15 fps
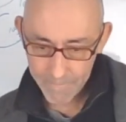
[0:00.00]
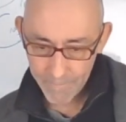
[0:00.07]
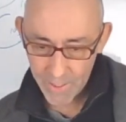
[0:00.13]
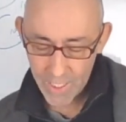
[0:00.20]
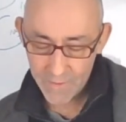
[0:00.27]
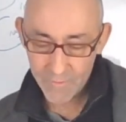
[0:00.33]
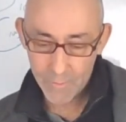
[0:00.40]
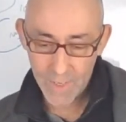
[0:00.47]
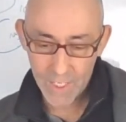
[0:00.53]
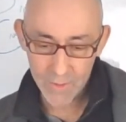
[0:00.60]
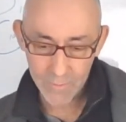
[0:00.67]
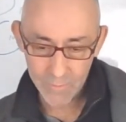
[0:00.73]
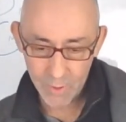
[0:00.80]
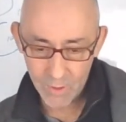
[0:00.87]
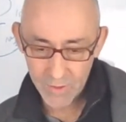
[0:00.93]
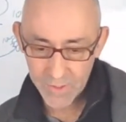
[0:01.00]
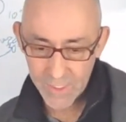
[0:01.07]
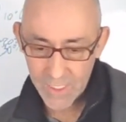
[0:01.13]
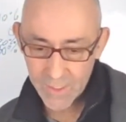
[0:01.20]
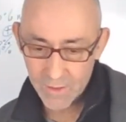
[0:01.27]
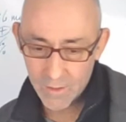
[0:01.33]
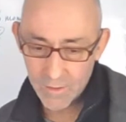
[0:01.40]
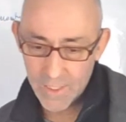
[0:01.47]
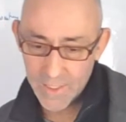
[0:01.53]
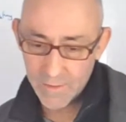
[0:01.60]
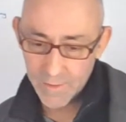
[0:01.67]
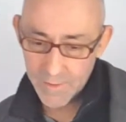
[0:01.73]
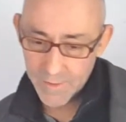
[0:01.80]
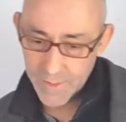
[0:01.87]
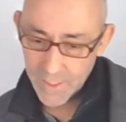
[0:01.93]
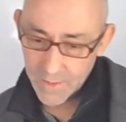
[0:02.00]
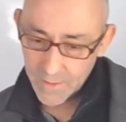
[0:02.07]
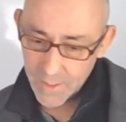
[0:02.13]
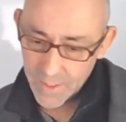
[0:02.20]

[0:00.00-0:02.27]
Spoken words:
behaviour management policies are likely to succeed